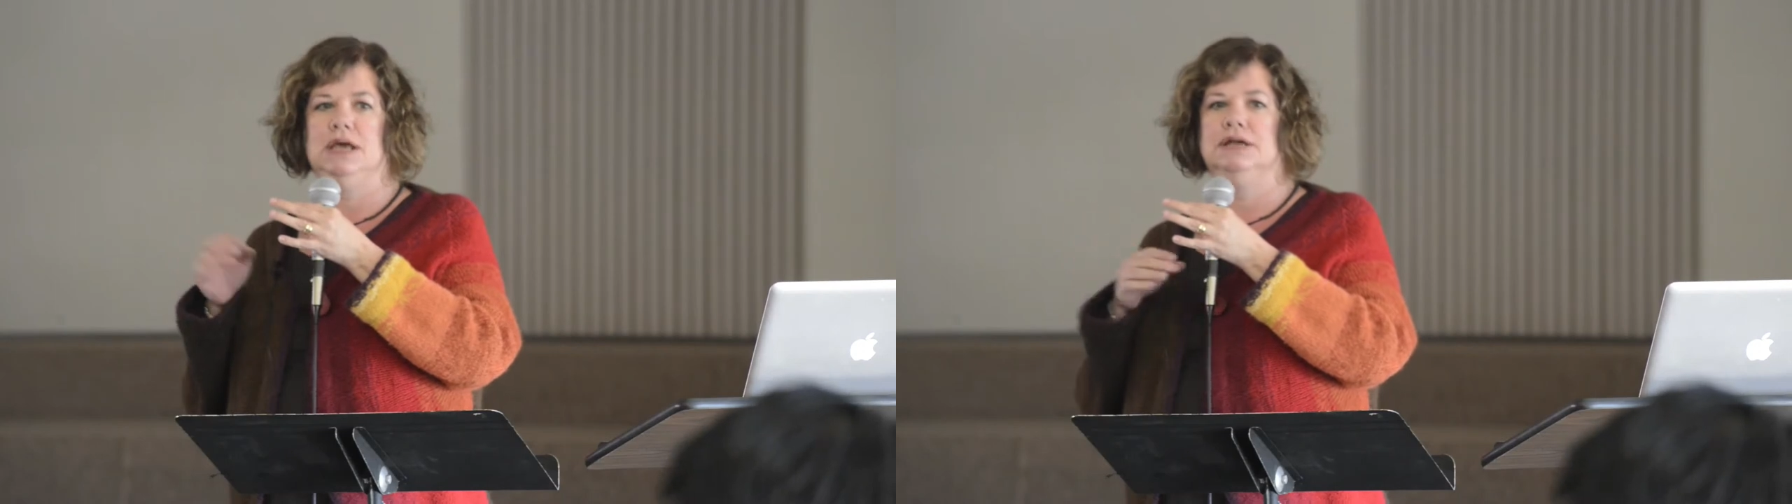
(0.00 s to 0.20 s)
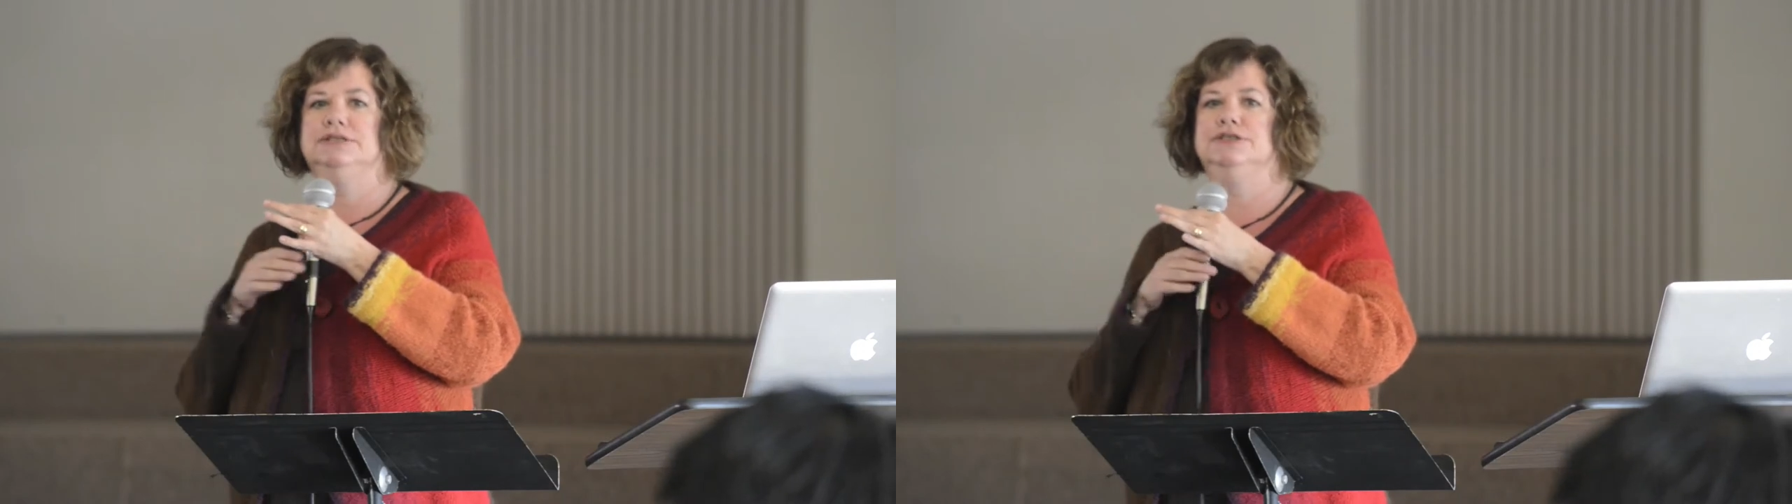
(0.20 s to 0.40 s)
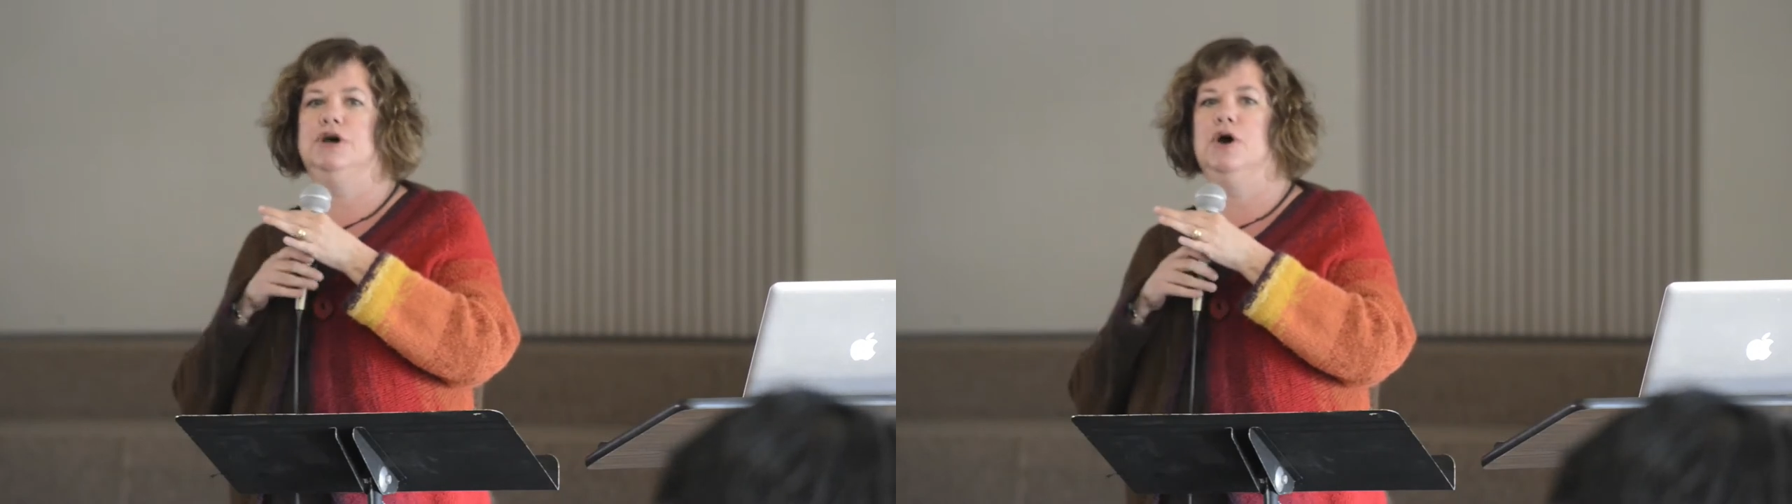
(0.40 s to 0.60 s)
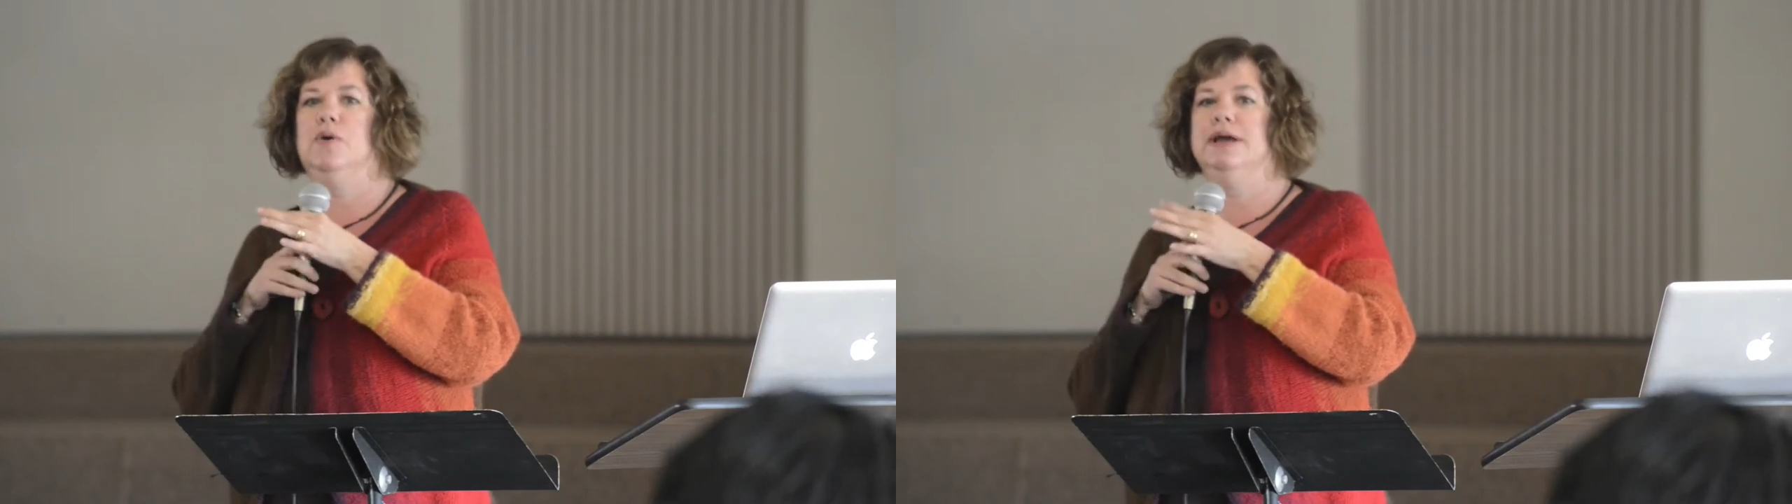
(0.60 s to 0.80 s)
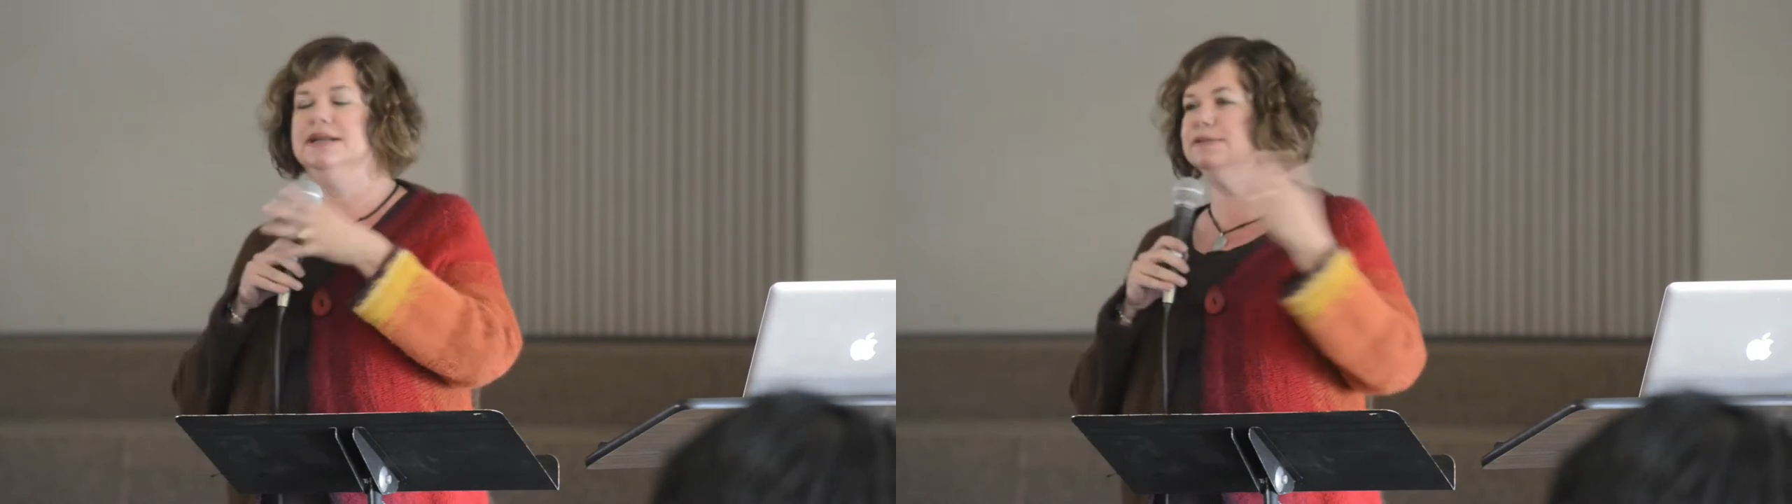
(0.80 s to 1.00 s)
So
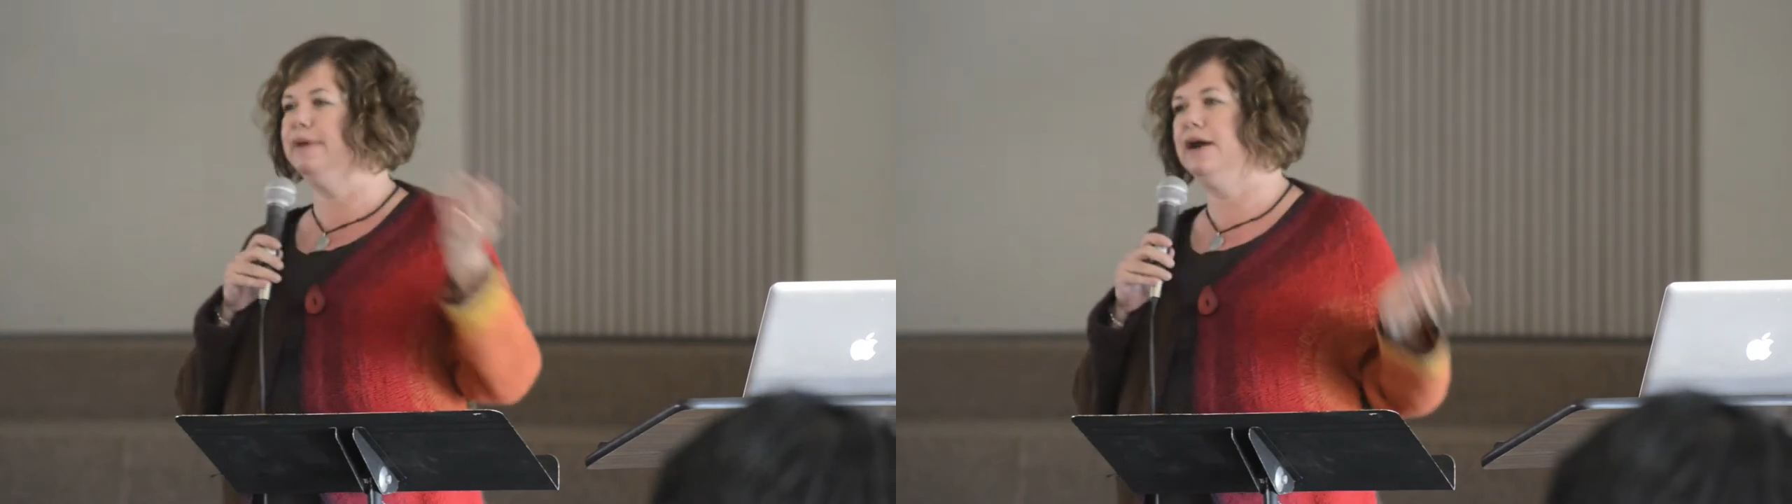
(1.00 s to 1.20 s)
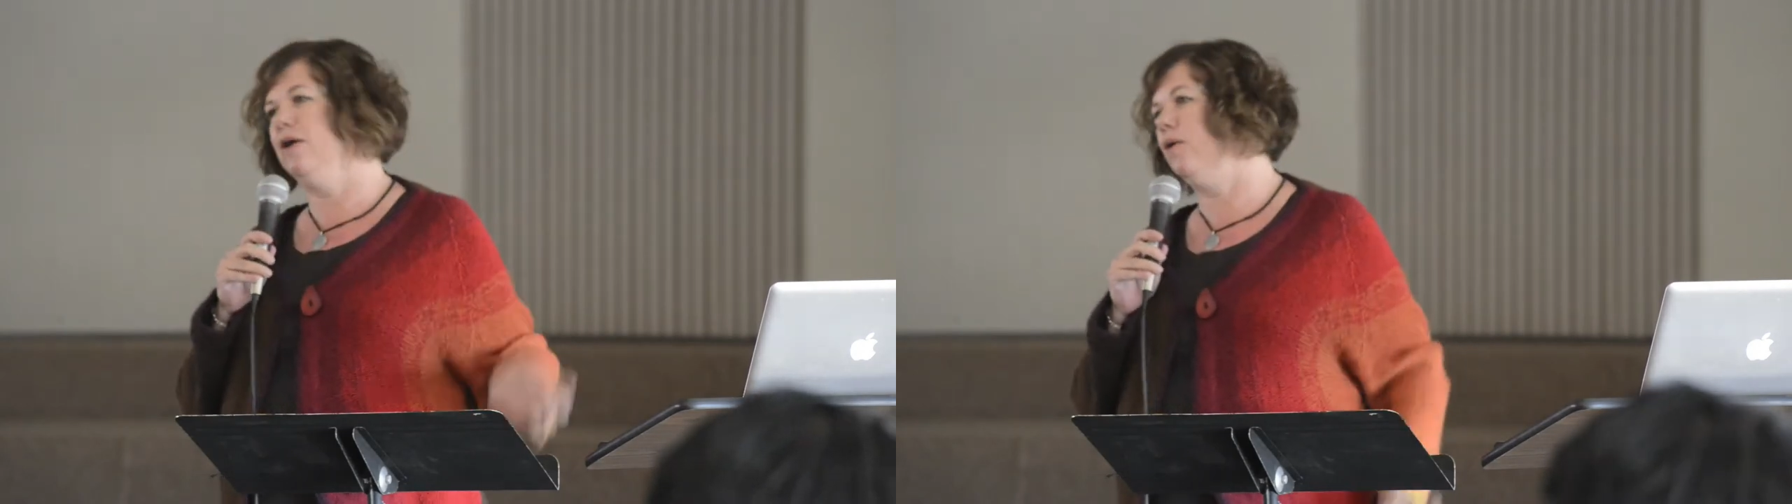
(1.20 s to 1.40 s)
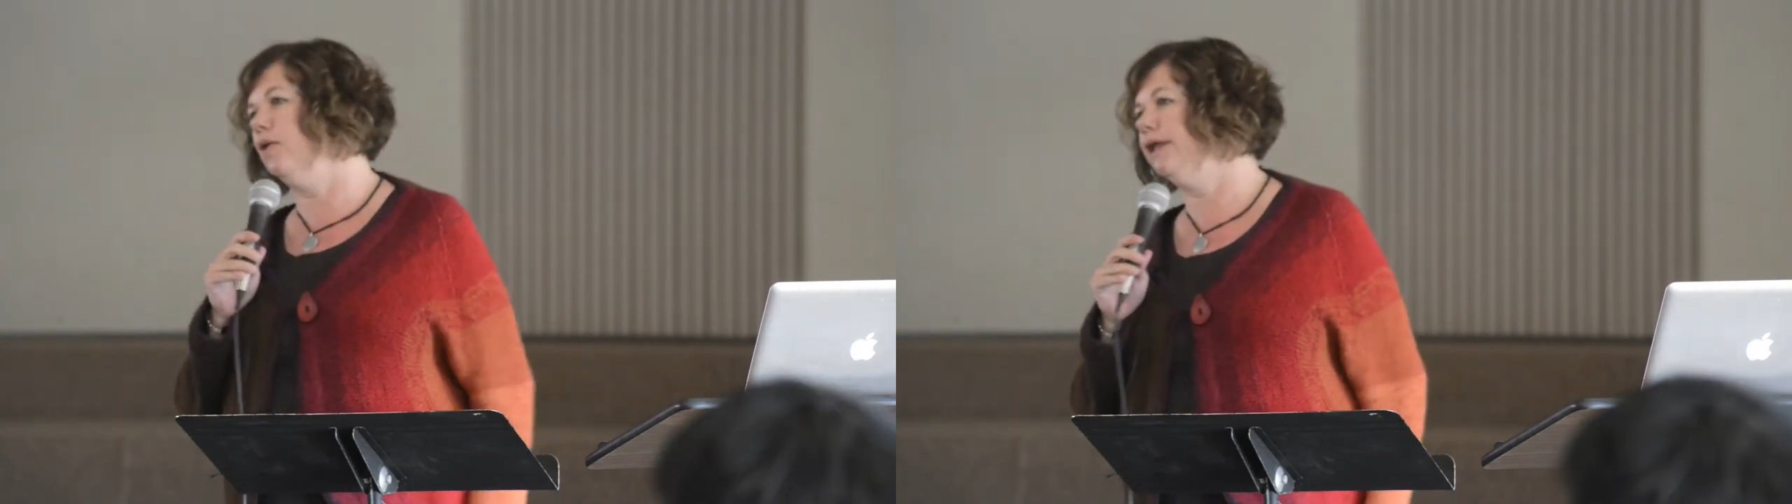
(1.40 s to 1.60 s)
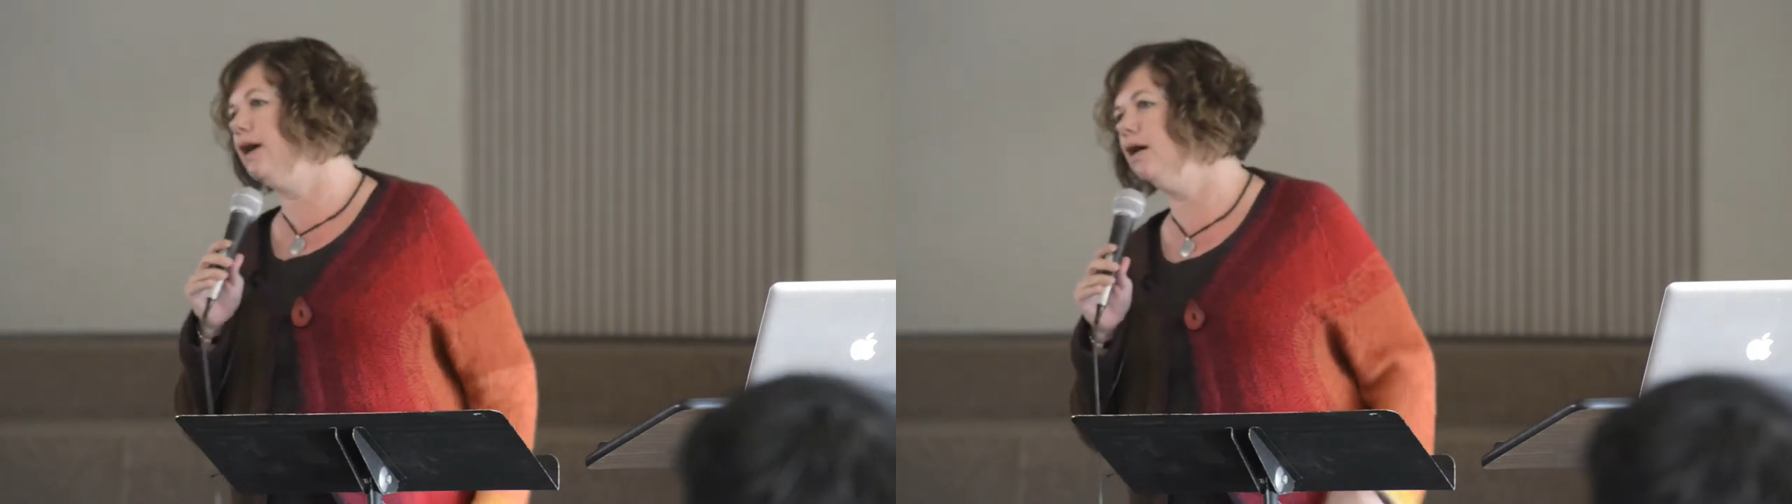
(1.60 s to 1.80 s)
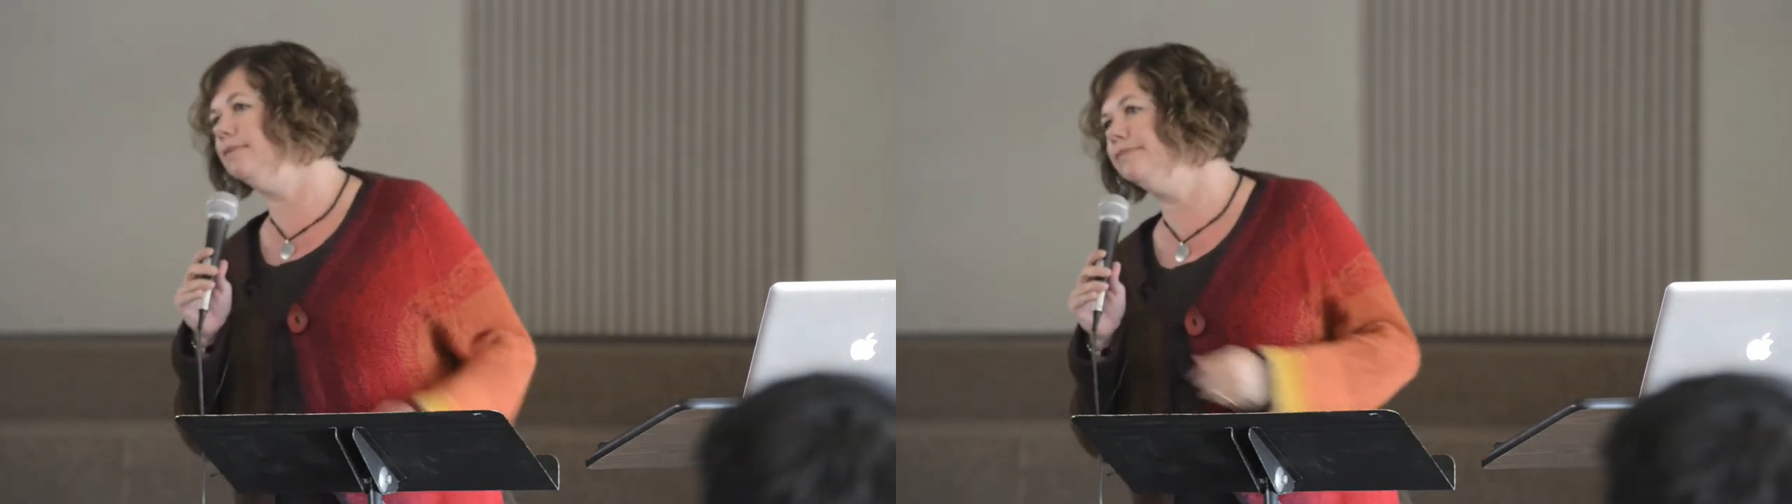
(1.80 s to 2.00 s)
it doesn't matter how old they
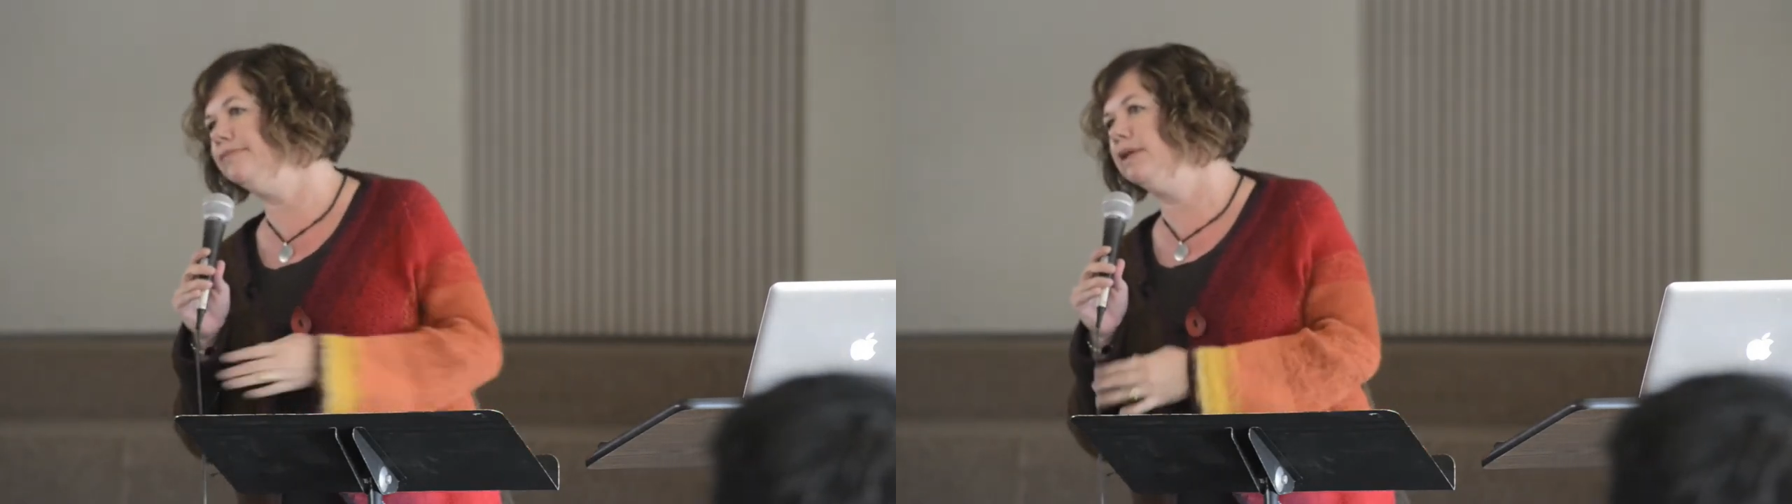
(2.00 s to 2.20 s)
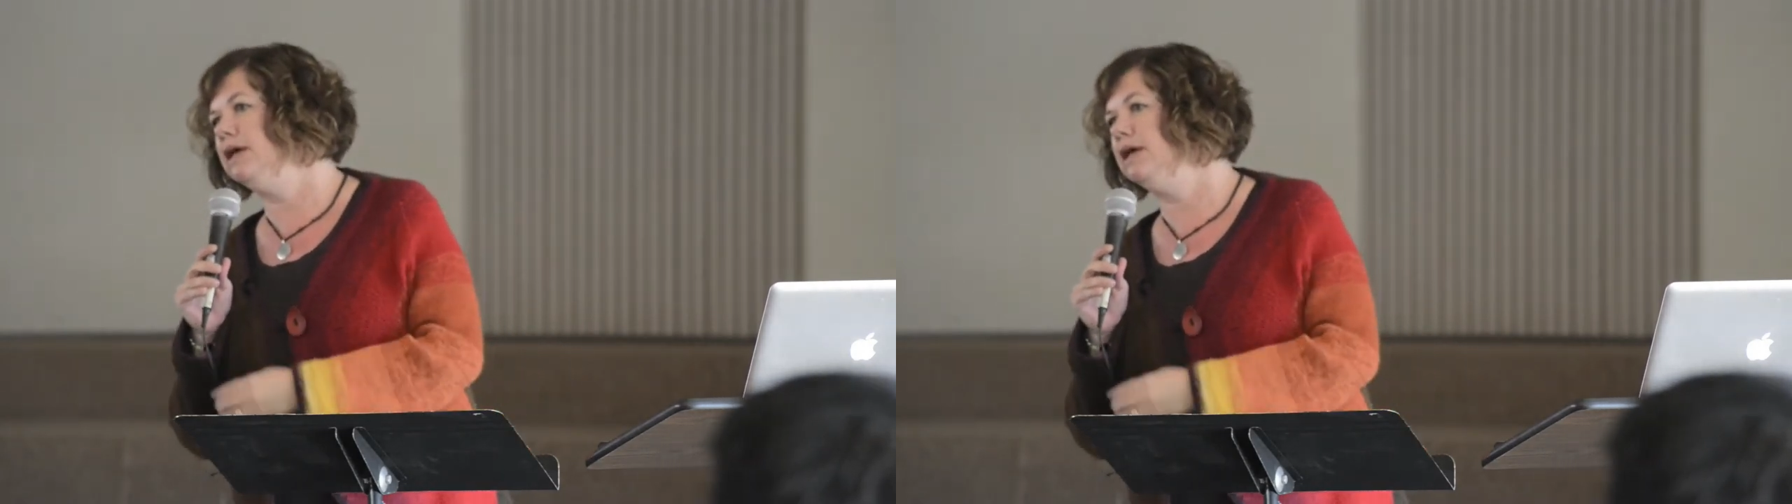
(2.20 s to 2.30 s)
are.